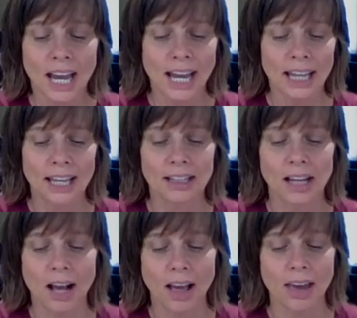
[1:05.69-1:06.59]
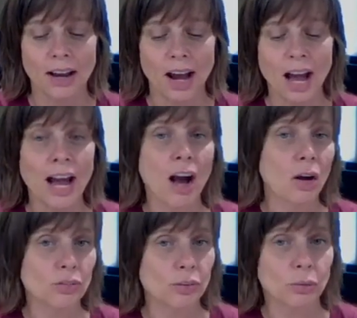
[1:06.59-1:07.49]
And I
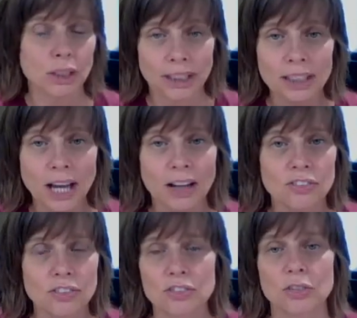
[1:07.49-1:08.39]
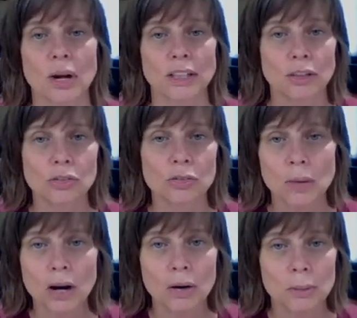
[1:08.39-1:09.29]
also clean houses, so I use my
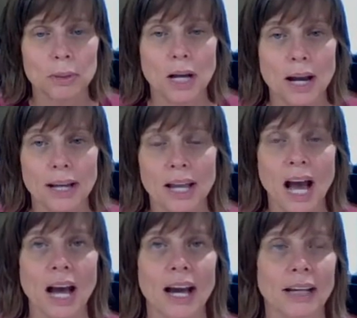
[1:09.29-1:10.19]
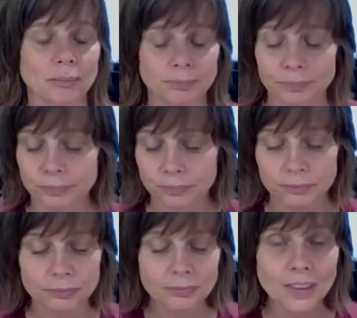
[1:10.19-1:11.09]
arm a lot. I
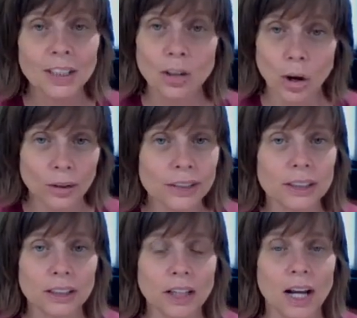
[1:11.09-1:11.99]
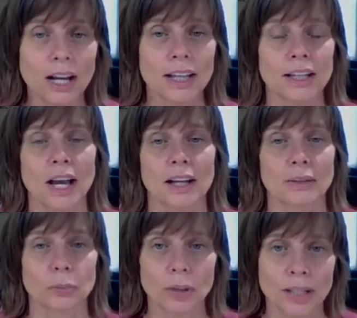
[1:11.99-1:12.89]
garden a lot.
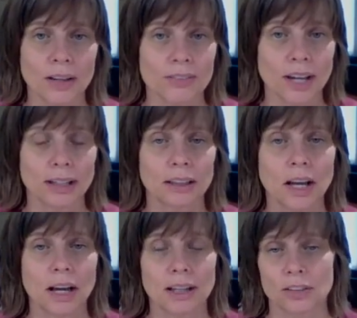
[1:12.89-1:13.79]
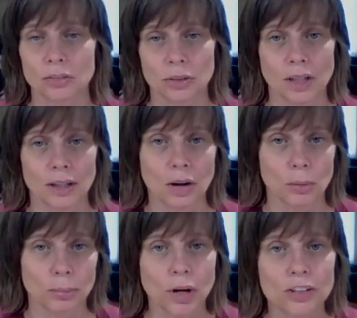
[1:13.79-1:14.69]
I work outside a lot. I do a lot of
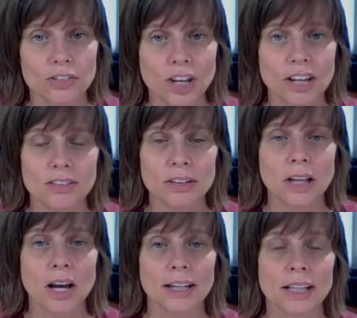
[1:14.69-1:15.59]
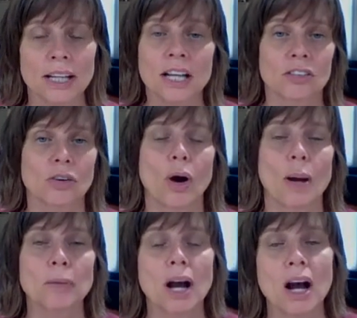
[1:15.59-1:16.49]
home projects a lot. So
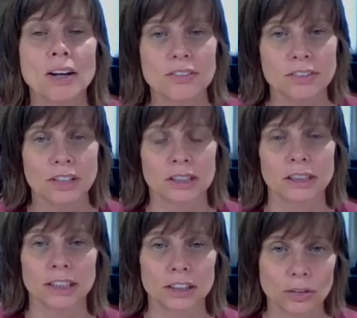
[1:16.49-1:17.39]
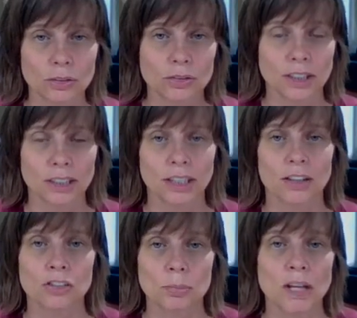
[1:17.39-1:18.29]
I'm constantly using,
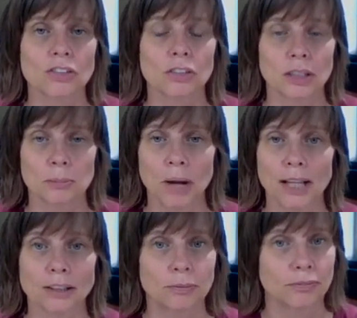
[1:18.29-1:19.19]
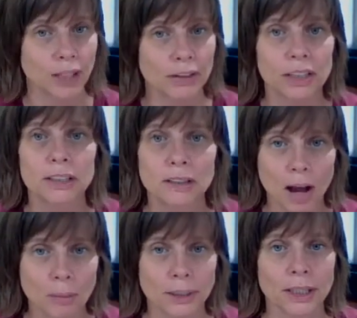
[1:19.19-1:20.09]
especially my very
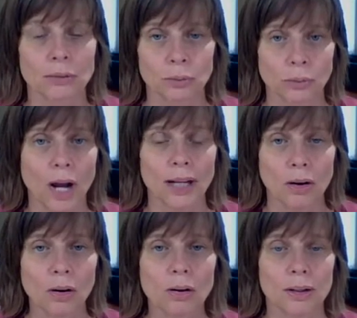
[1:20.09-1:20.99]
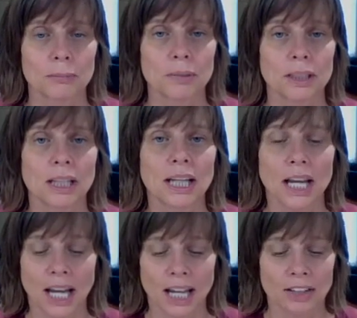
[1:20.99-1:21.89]
dominant right arm.
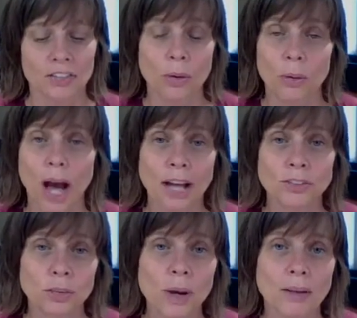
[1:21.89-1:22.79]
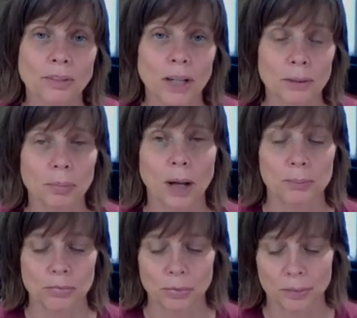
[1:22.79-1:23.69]
And though I do have a lot of
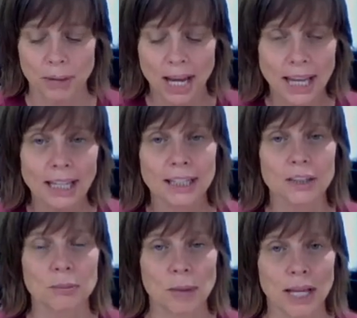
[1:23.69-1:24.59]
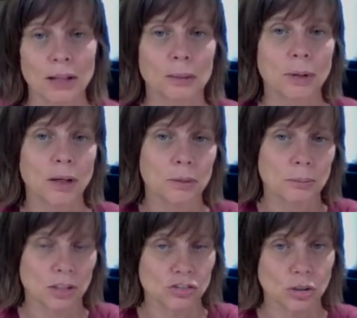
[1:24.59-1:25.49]
problems with my hand, my elbow,
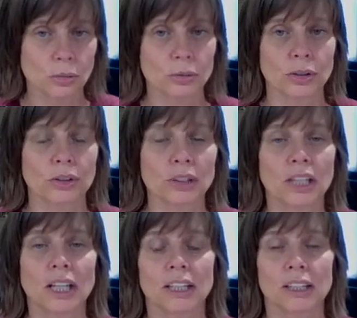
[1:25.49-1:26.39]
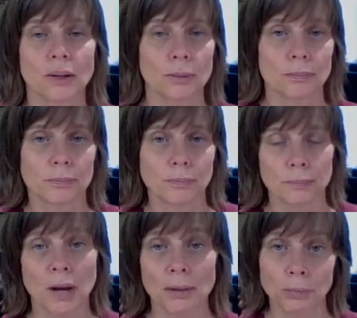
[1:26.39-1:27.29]
my shoulder, you know,
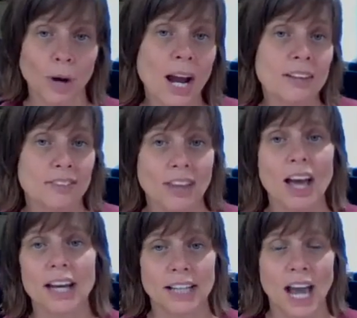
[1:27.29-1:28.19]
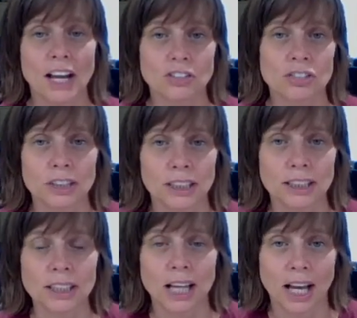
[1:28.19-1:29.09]
my right side actually,
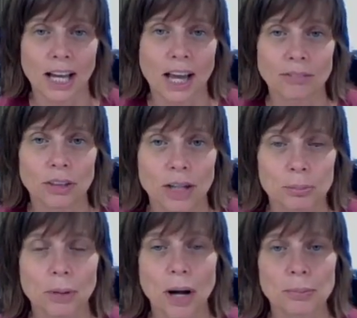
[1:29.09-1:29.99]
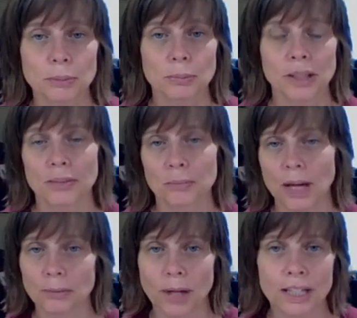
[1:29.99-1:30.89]
I have a lot of problem with
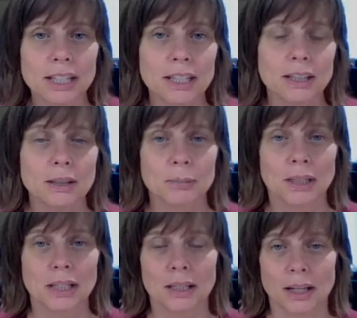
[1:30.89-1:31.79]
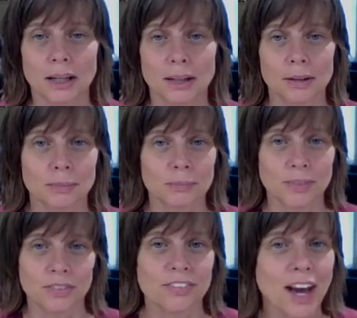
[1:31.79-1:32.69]
my right hip. Um,
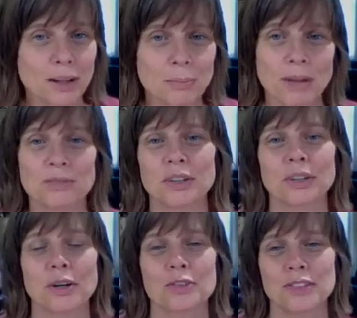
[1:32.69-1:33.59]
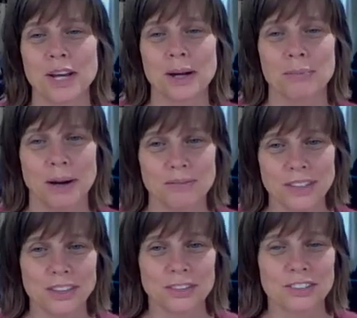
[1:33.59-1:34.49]
the side of my foot goes numb. My
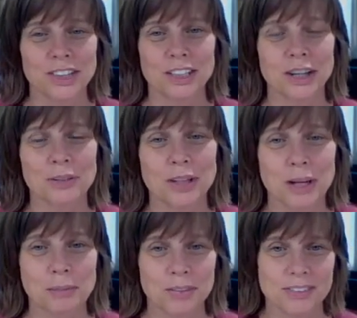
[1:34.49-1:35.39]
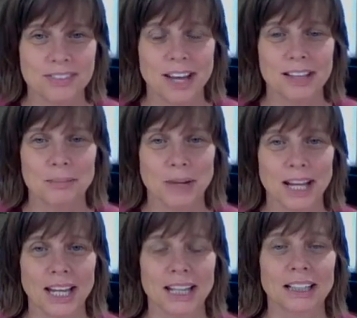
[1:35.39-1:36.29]
fingers can go numb on the side of
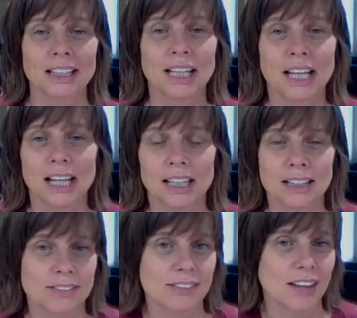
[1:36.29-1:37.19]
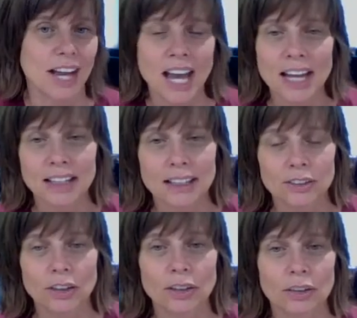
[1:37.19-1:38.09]
my hand. It's sciatic
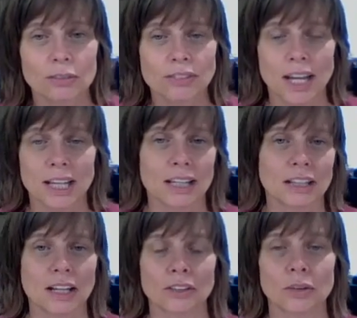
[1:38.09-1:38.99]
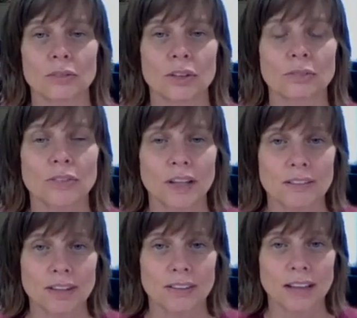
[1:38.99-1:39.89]
nerve and, you know, different
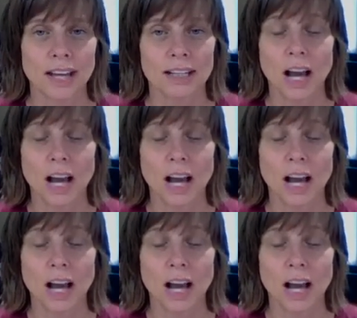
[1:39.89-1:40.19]
things like that.